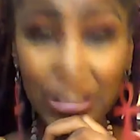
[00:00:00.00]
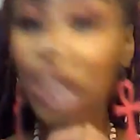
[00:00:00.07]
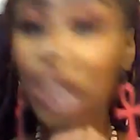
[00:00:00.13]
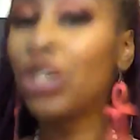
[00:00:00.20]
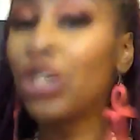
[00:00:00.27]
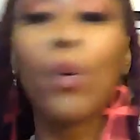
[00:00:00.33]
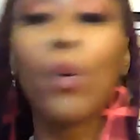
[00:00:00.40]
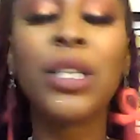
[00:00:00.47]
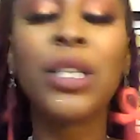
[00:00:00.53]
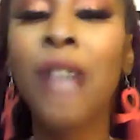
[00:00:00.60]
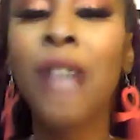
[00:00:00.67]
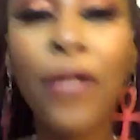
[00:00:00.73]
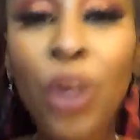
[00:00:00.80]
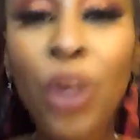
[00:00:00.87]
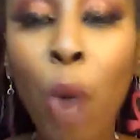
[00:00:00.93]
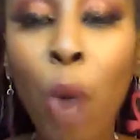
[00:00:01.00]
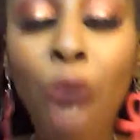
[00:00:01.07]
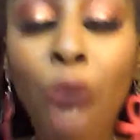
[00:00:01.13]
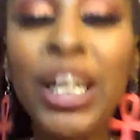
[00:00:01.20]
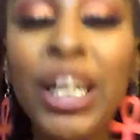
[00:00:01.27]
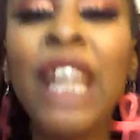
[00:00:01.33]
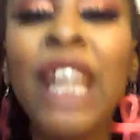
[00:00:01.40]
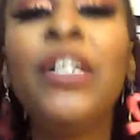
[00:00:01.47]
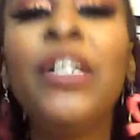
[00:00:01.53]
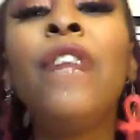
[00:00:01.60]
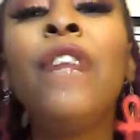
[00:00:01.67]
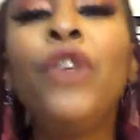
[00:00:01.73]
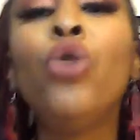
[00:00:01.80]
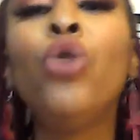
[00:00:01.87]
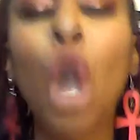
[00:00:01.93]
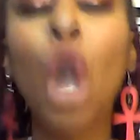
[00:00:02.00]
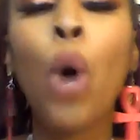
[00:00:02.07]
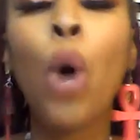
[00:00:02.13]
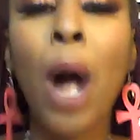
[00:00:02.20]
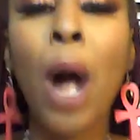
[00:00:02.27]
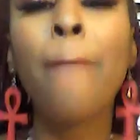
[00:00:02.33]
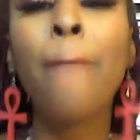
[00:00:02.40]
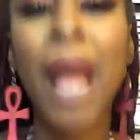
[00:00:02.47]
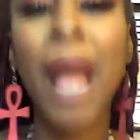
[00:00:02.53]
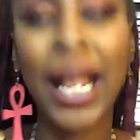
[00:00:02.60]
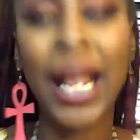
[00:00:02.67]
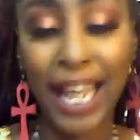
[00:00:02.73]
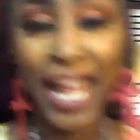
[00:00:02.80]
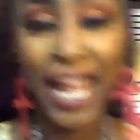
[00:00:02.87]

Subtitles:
So it's nothing to worry. Even if you don't come back